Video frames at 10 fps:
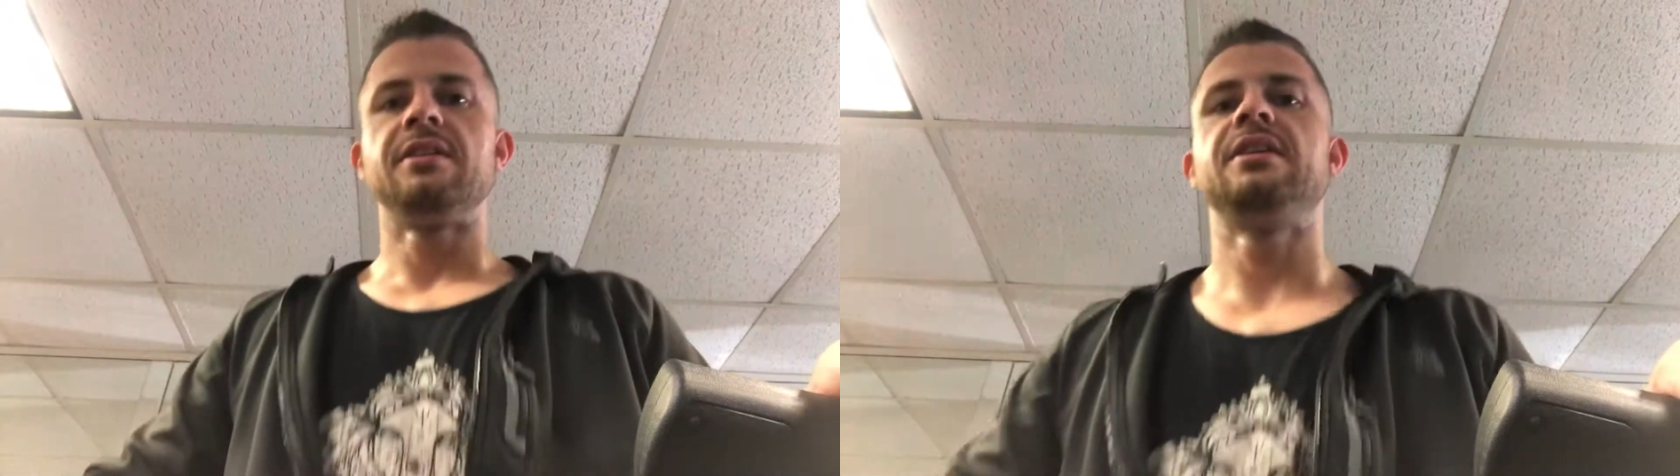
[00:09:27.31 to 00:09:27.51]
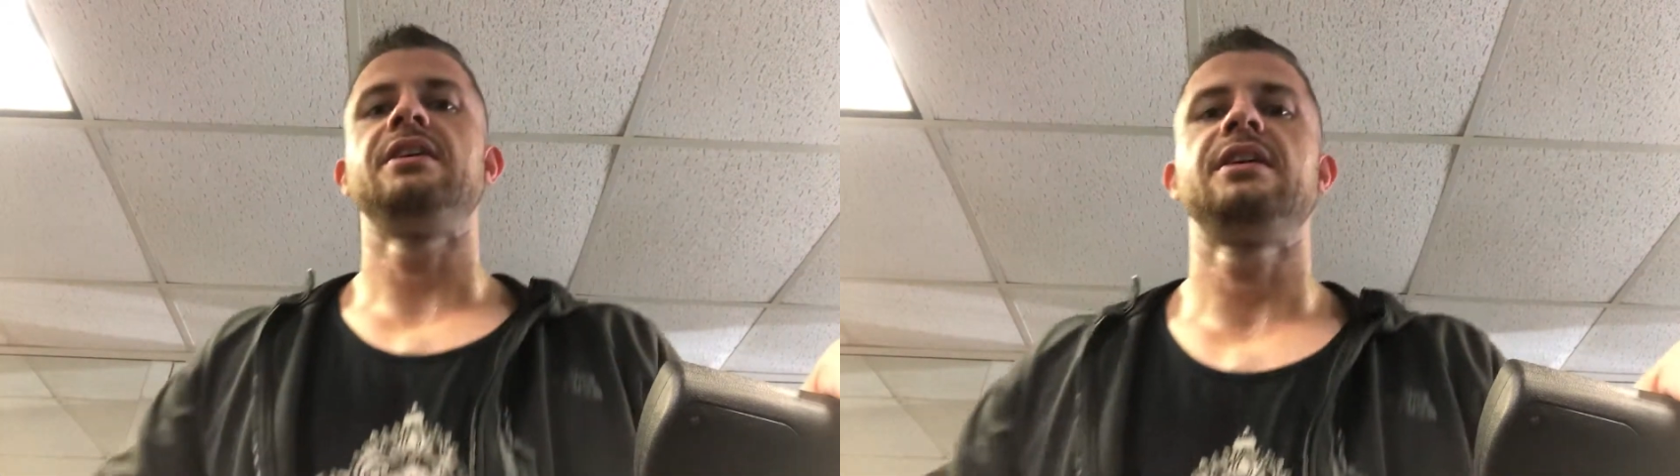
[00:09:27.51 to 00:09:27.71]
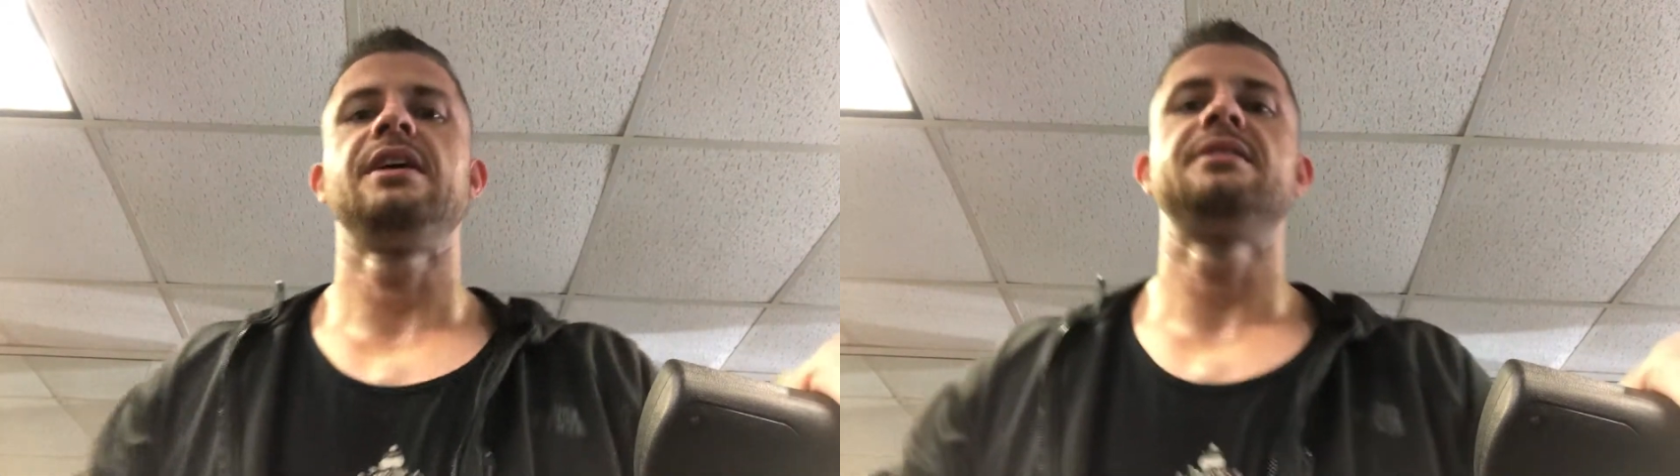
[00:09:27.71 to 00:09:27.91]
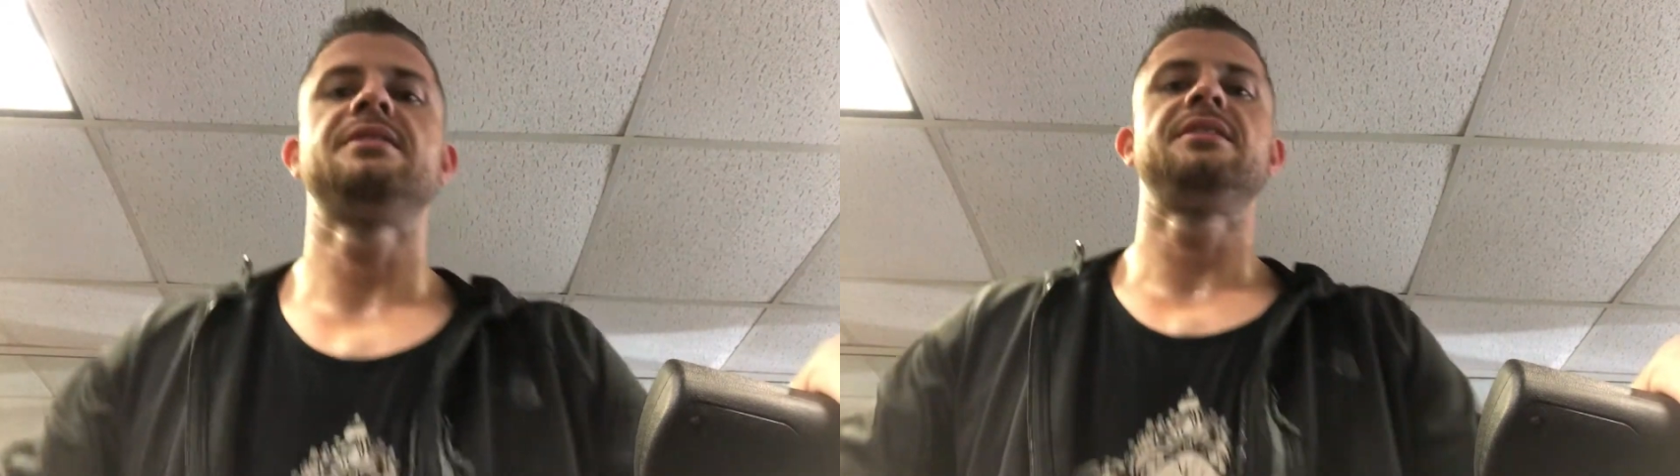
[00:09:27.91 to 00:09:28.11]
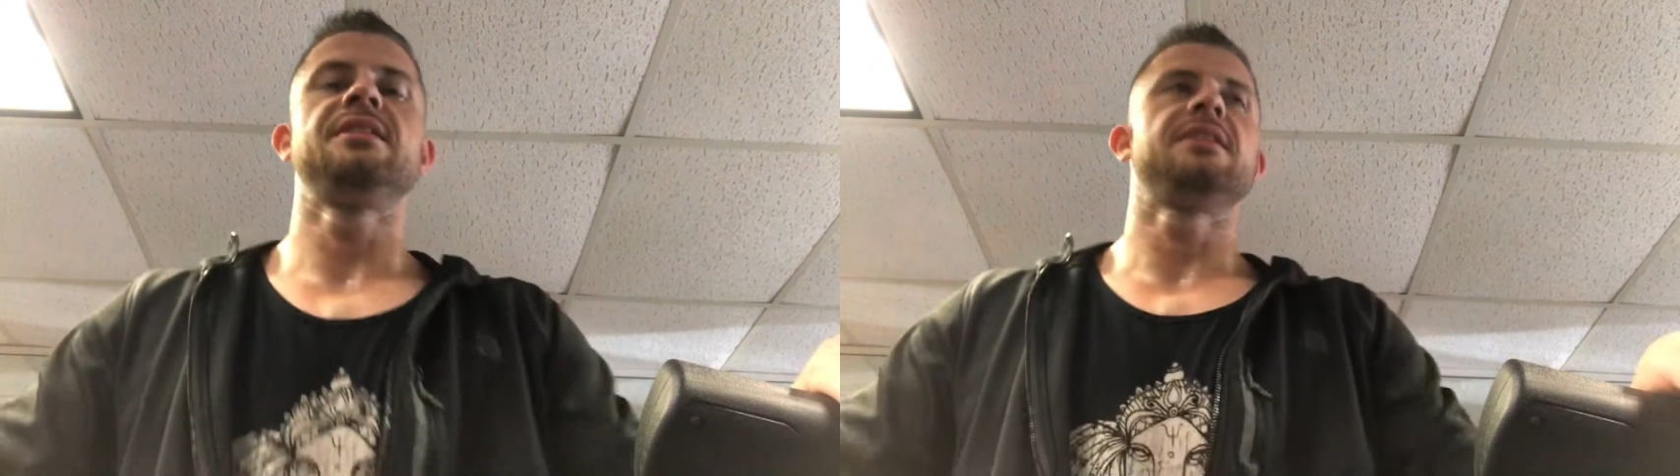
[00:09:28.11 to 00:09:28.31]
the
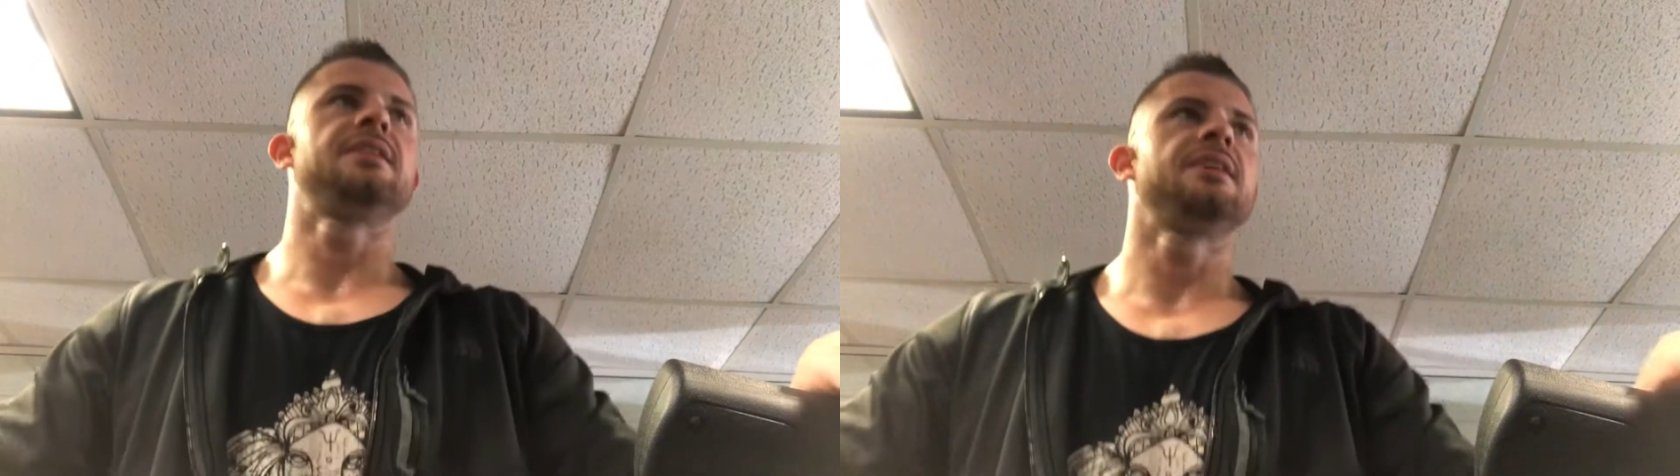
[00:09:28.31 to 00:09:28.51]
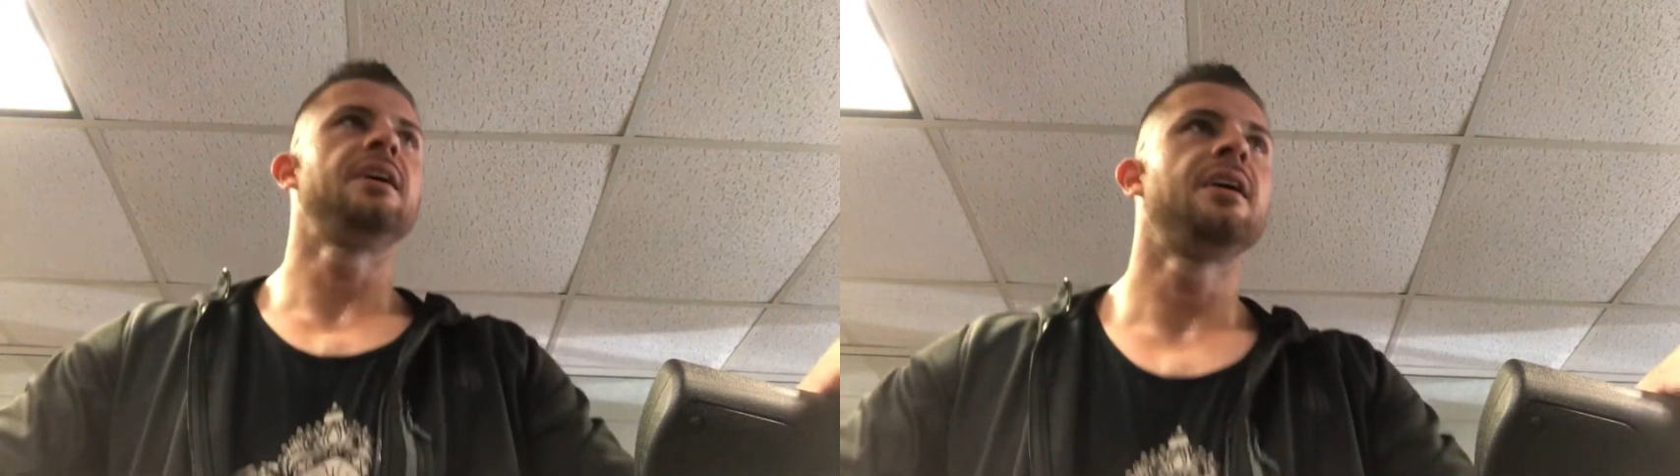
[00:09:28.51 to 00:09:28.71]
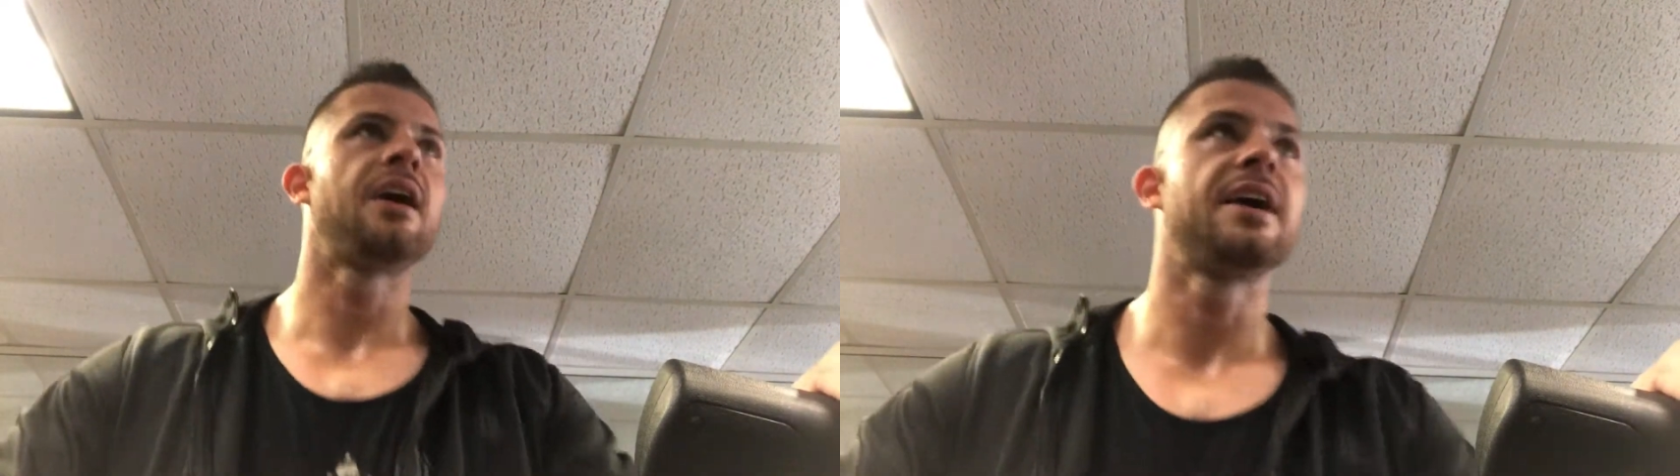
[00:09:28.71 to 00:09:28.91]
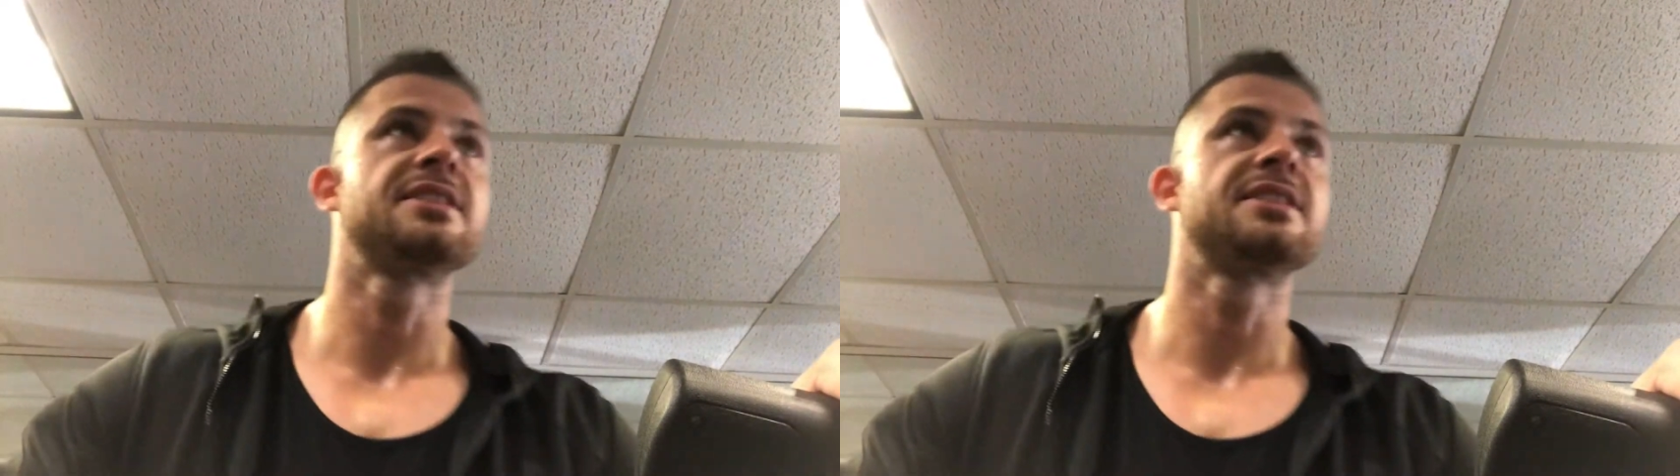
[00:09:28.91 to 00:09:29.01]
entity that I